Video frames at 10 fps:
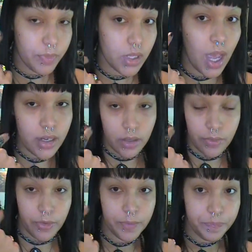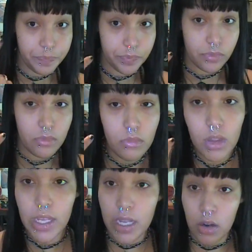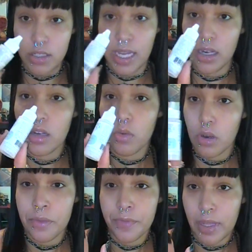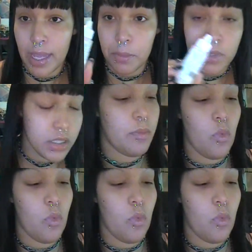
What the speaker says: kind of irritated or inflamed.